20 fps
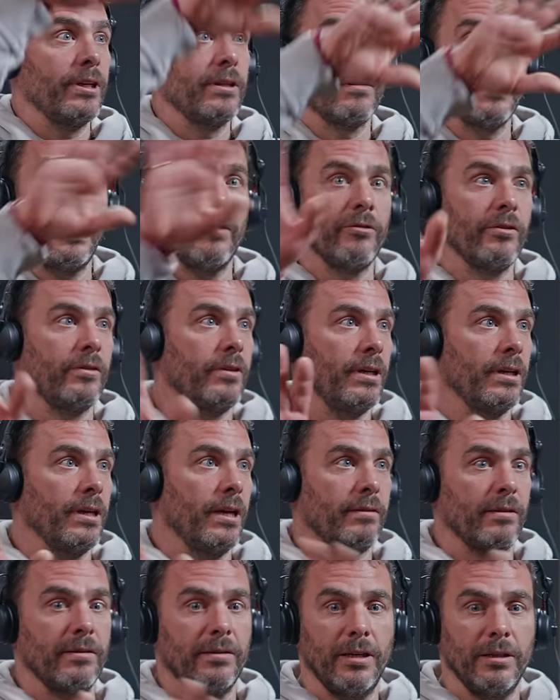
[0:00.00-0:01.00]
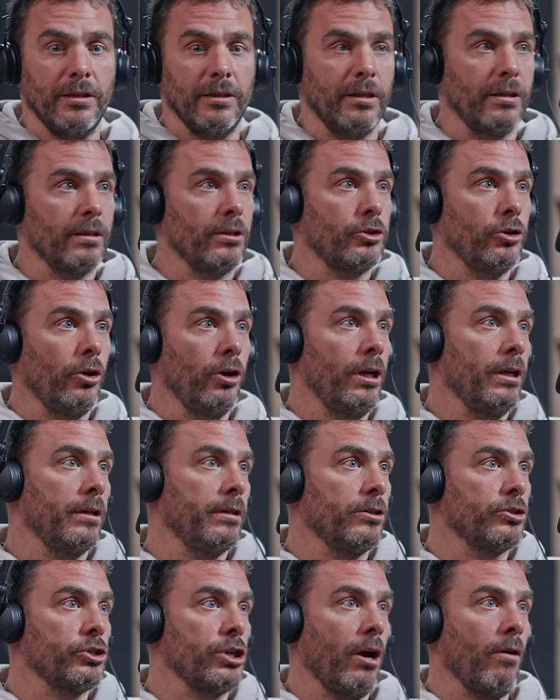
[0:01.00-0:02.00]
It's everything, as I said, your
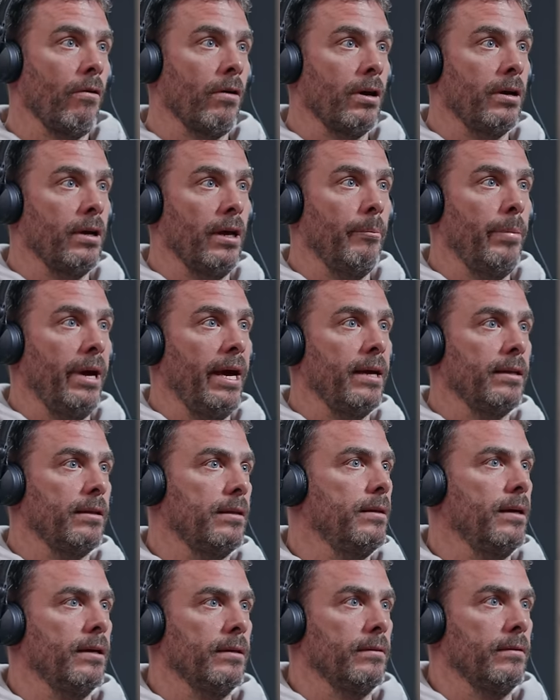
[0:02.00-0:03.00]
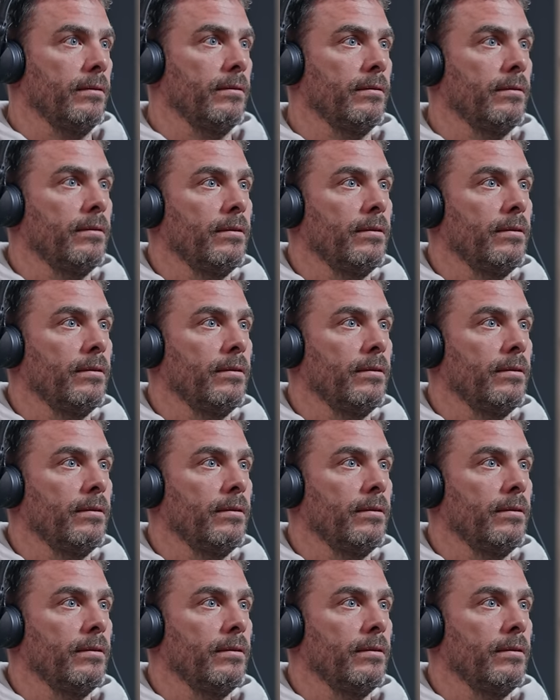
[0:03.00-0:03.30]
toilet, a shower, a bed, done.